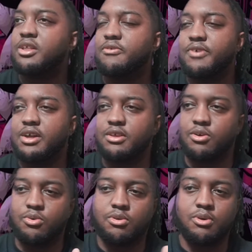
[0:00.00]
And the fact that
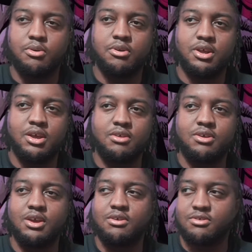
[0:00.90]
who the Ronin is,
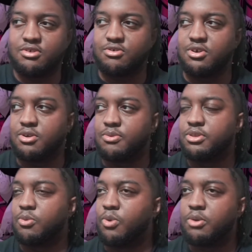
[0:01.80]
he isn't just good with
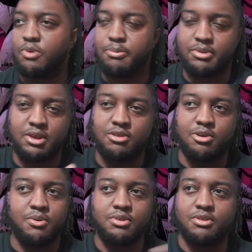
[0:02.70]
the one weapon that he's
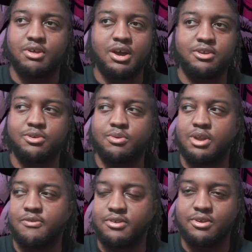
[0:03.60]
always assigned to in
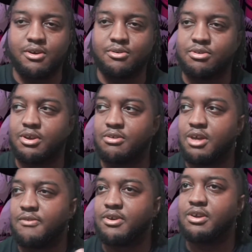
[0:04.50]
every Turtle series
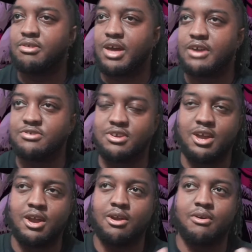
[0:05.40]
ever. He's actually
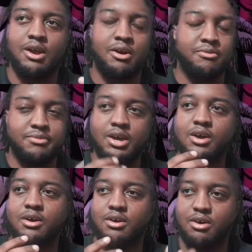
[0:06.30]
carrying around
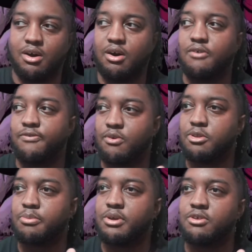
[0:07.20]
all four of
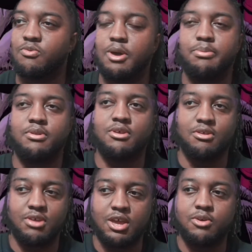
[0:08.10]
the brothers' weapons and
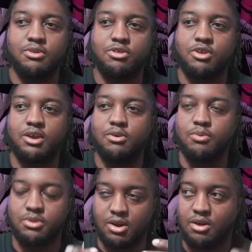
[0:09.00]
is equally skilled
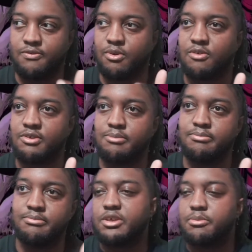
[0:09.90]
with all four of them.
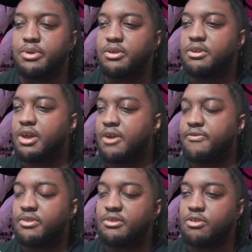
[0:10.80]
His ability to
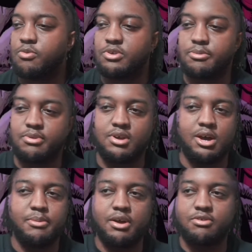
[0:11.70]
effortlessly switch up his
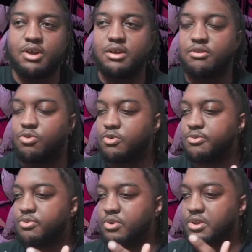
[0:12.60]
combat style and switch
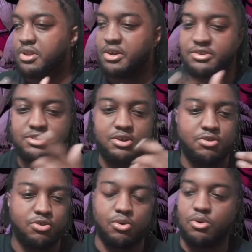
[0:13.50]
between nunchucks,
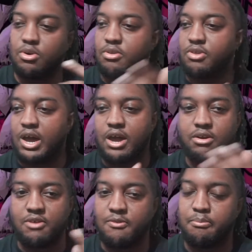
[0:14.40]
sword, sai, or
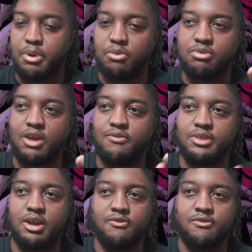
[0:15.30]
even bo staff without